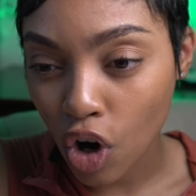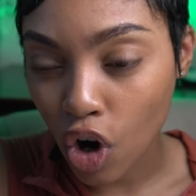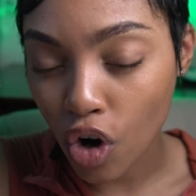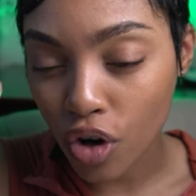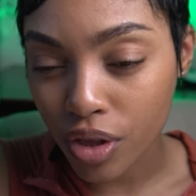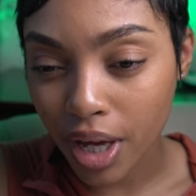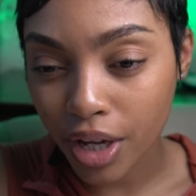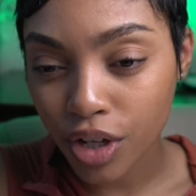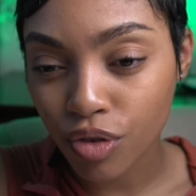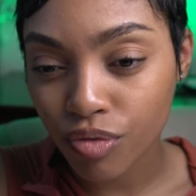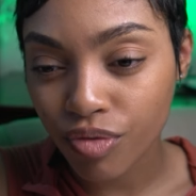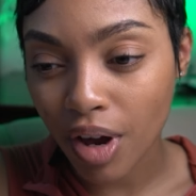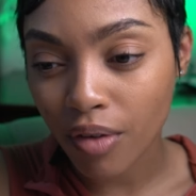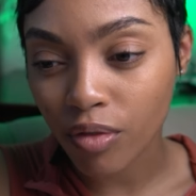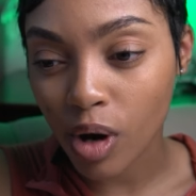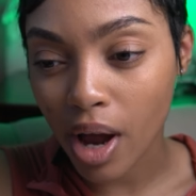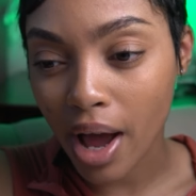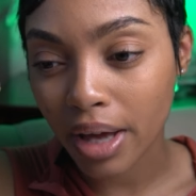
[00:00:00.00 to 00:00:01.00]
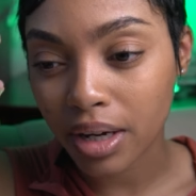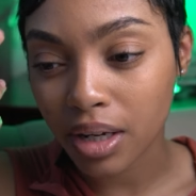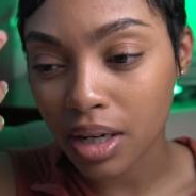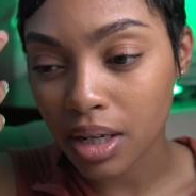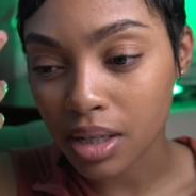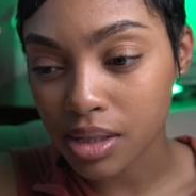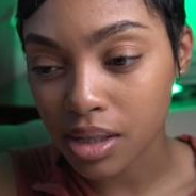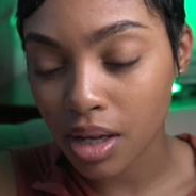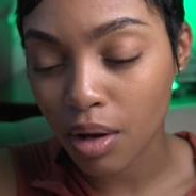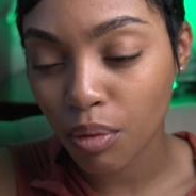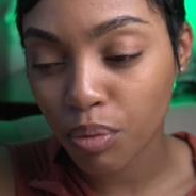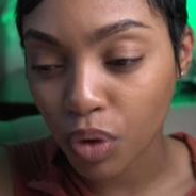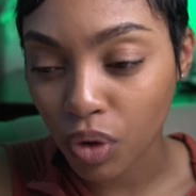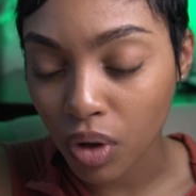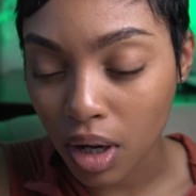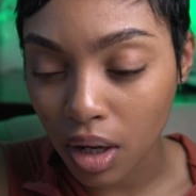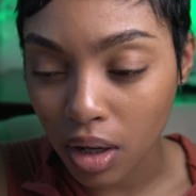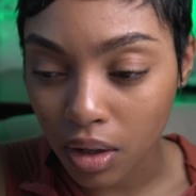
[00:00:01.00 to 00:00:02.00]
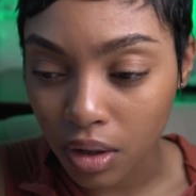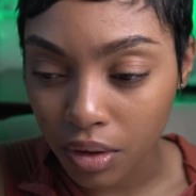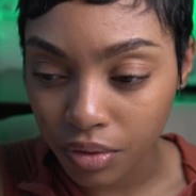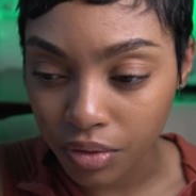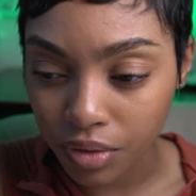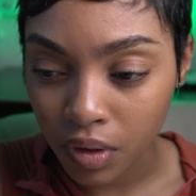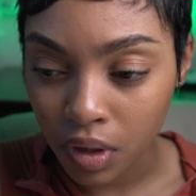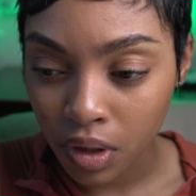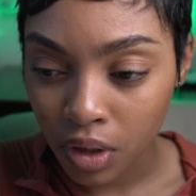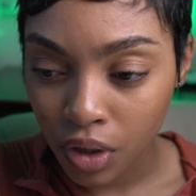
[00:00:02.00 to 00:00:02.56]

or that you've never had an example of,